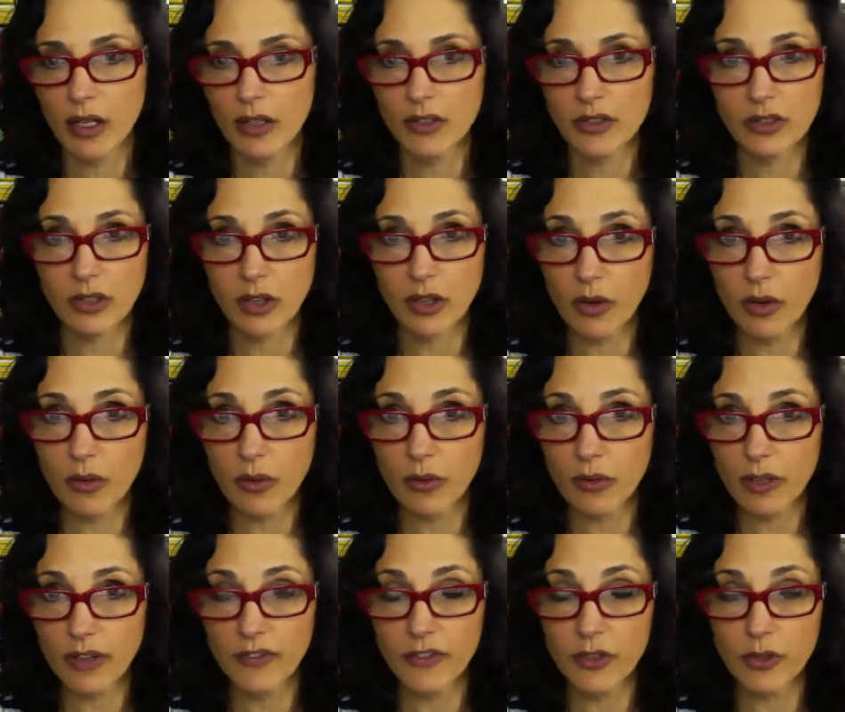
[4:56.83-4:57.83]
So
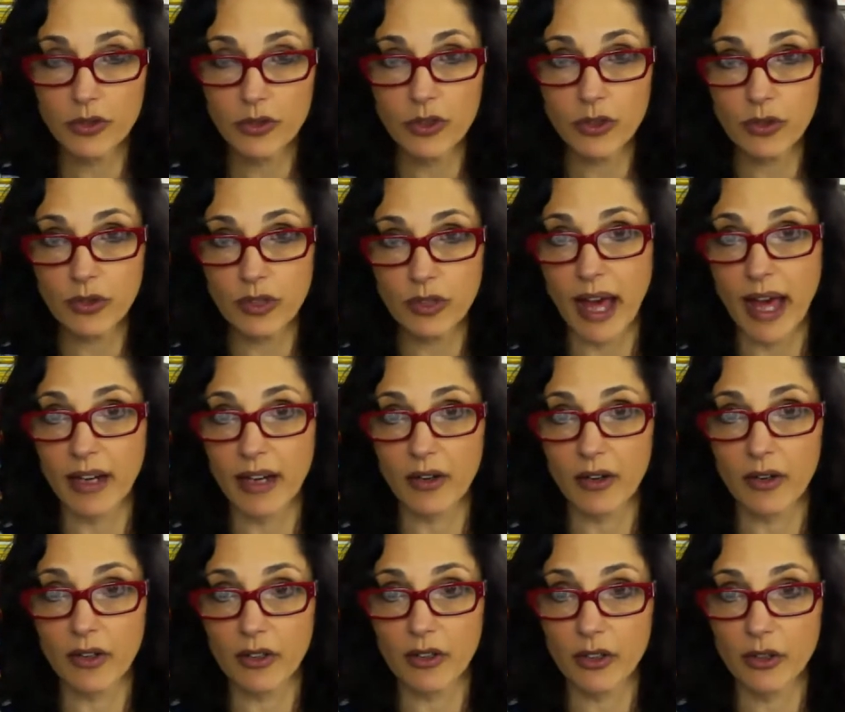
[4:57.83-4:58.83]
if you do that
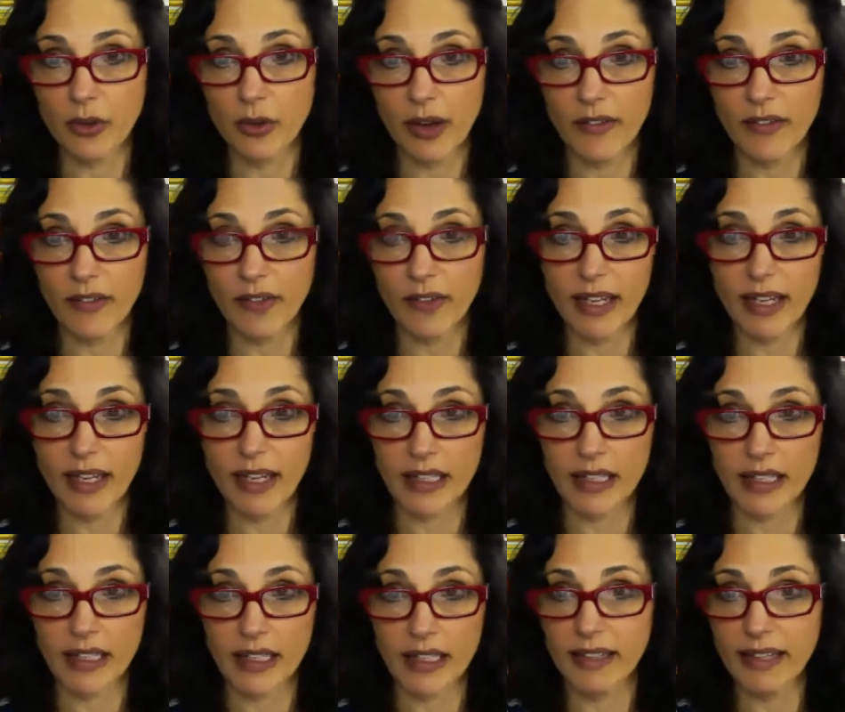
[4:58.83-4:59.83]
or you have anything
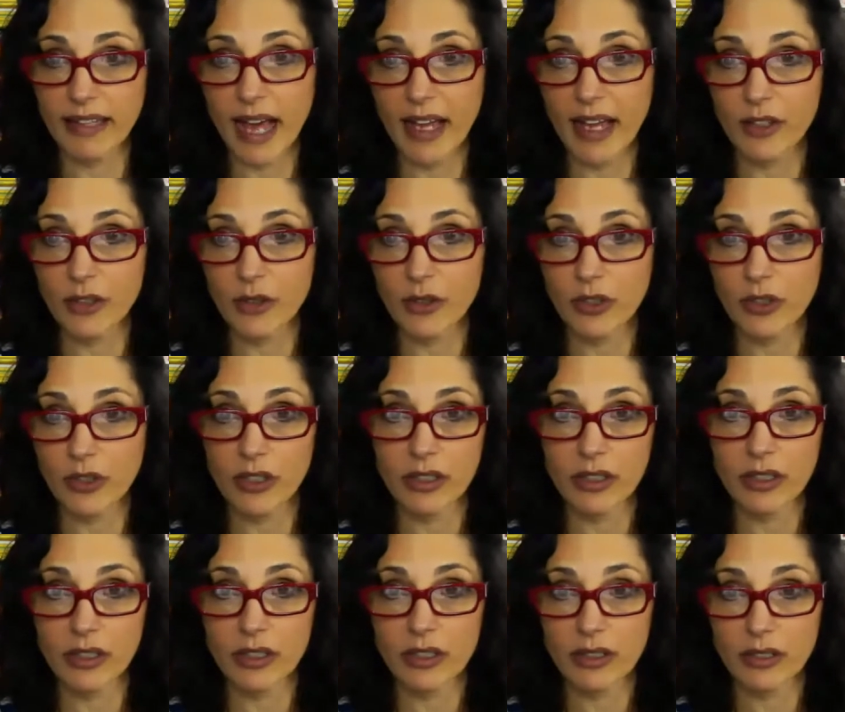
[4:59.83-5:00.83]
like that, you could